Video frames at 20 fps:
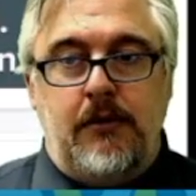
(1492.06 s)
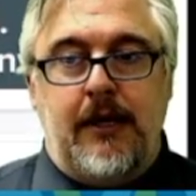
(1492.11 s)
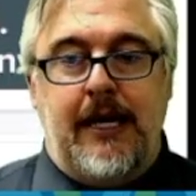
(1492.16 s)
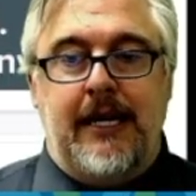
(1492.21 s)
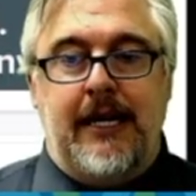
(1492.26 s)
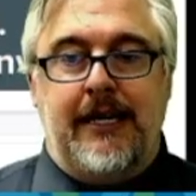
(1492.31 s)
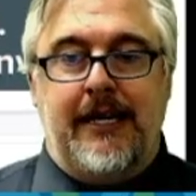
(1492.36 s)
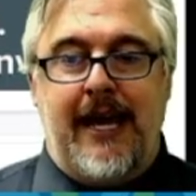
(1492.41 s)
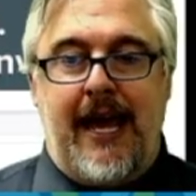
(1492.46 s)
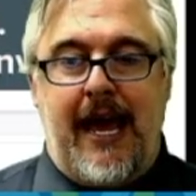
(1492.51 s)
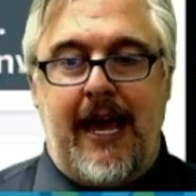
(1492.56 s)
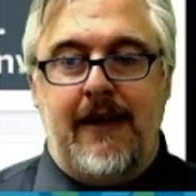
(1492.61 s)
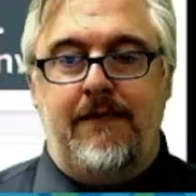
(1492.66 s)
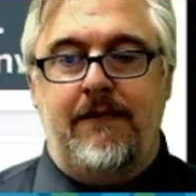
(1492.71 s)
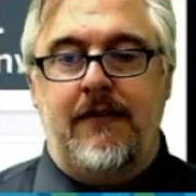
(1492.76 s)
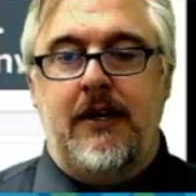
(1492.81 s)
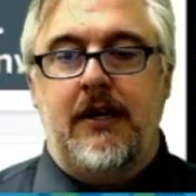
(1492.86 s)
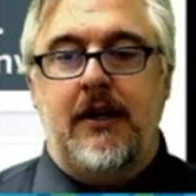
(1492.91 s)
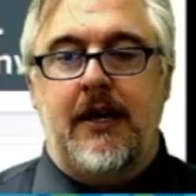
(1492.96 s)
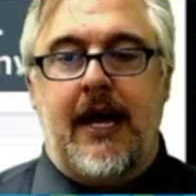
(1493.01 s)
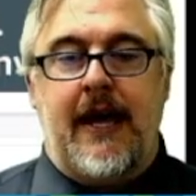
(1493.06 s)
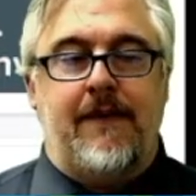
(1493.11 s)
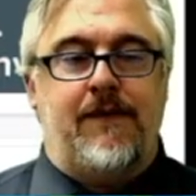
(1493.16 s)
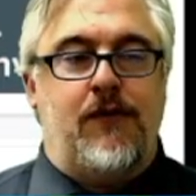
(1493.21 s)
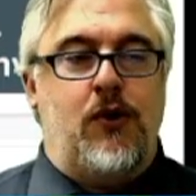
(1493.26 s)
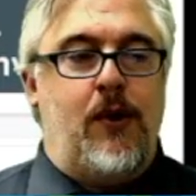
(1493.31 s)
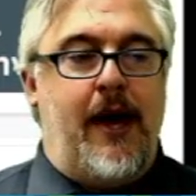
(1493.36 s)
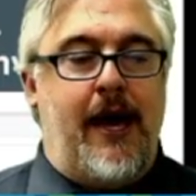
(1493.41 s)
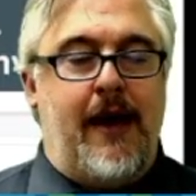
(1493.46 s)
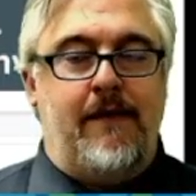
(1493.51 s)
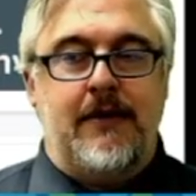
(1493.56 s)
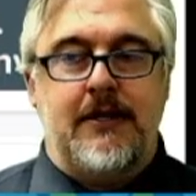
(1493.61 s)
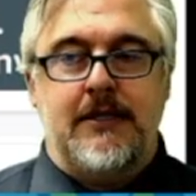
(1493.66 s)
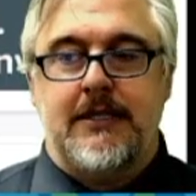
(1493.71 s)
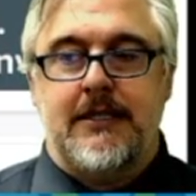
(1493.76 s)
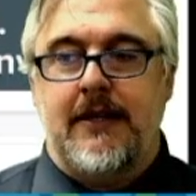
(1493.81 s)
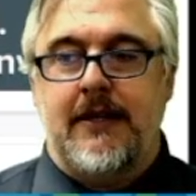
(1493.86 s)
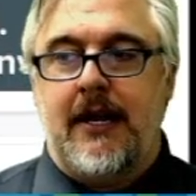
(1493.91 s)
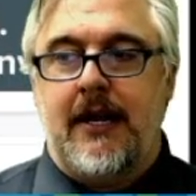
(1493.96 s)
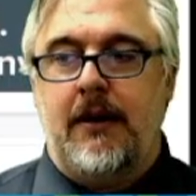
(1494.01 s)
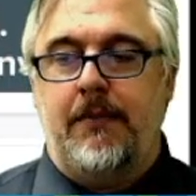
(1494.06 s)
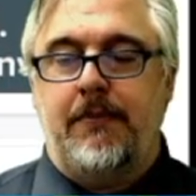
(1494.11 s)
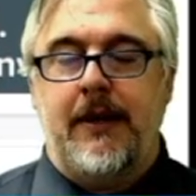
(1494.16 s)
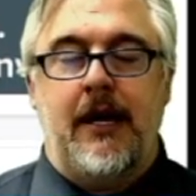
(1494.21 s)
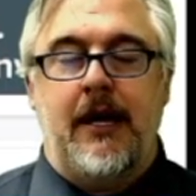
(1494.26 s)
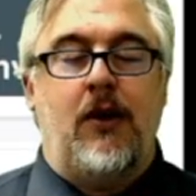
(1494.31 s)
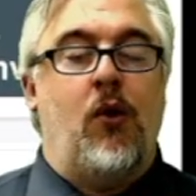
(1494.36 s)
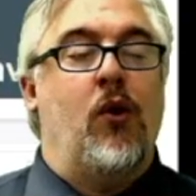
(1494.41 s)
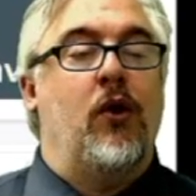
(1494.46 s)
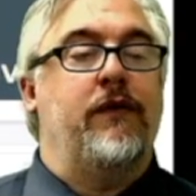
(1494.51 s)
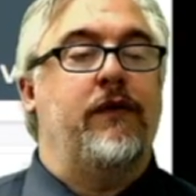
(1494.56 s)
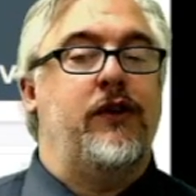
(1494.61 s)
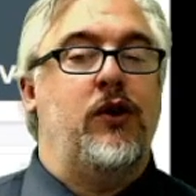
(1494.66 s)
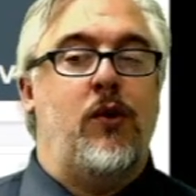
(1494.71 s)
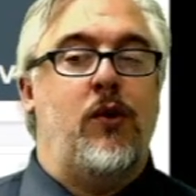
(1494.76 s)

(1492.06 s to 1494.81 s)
in Canva if you haven't set that up yet, or if you